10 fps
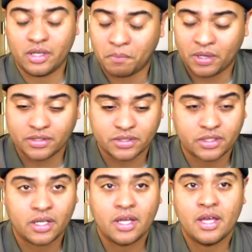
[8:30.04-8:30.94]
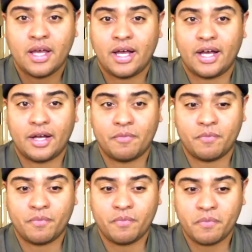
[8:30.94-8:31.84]
a must,
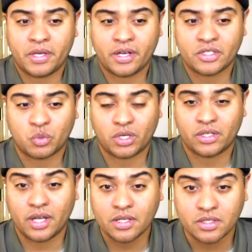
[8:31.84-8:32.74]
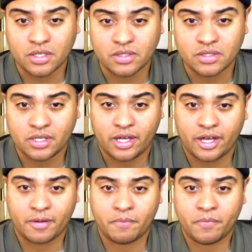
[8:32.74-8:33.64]
because what it does is
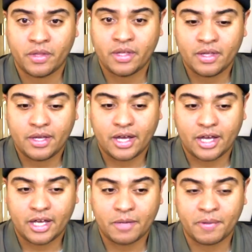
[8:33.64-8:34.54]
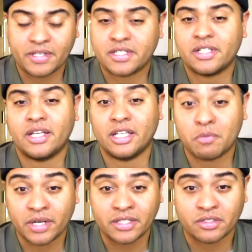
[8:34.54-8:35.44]
it basically
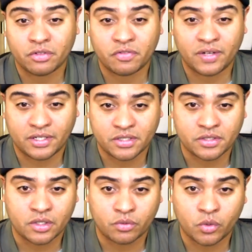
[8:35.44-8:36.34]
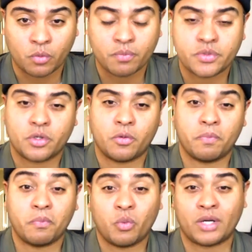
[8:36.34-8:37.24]
eliminates the reflections in the room.
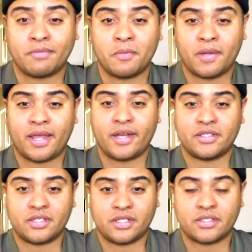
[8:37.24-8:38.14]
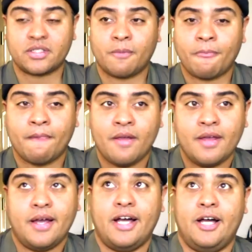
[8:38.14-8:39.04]
So what I mean by that is this.
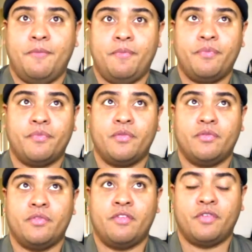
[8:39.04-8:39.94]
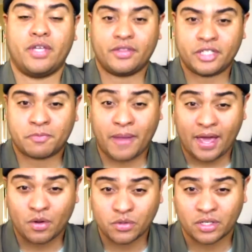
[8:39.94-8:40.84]
If you get these
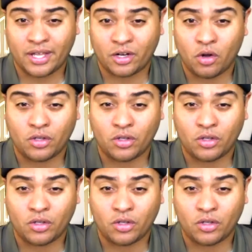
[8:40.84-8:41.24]
panels, they're called